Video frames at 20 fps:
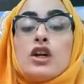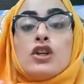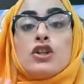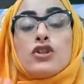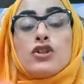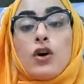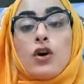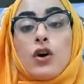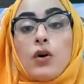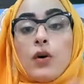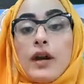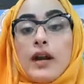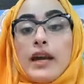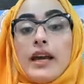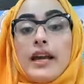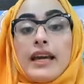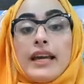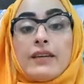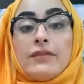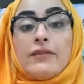So
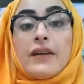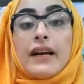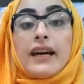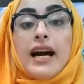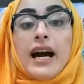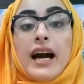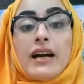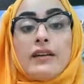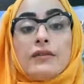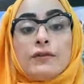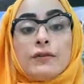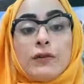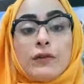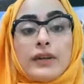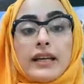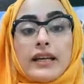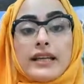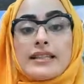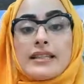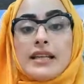if I have, for
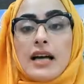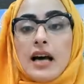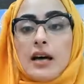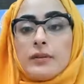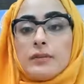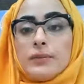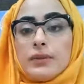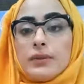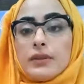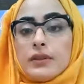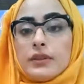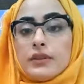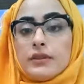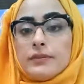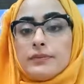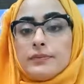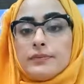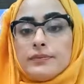example,